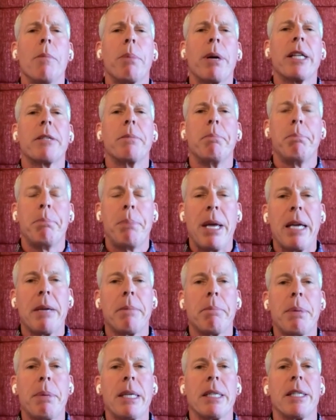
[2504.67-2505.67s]
But it's
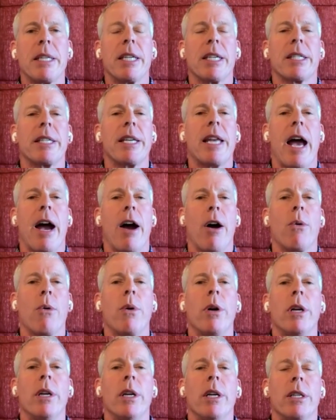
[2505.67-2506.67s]
big business
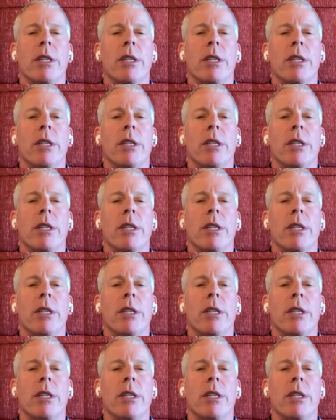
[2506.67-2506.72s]
now